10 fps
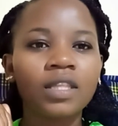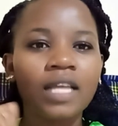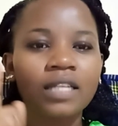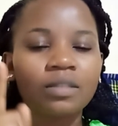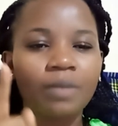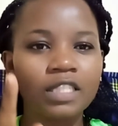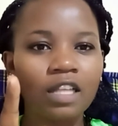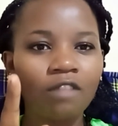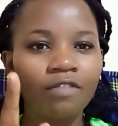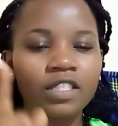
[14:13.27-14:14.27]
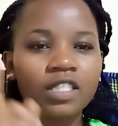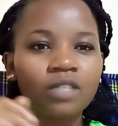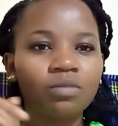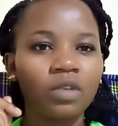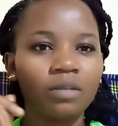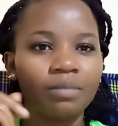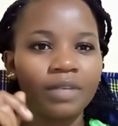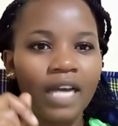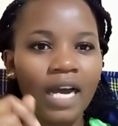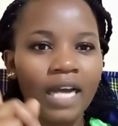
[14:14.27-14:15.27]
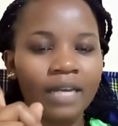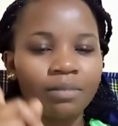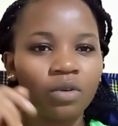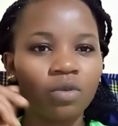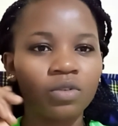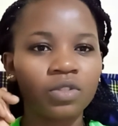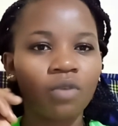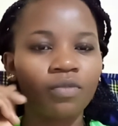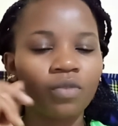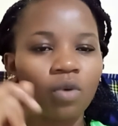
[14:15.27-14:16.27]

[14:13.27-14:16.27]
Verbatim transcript: that my self-esteem will be high because of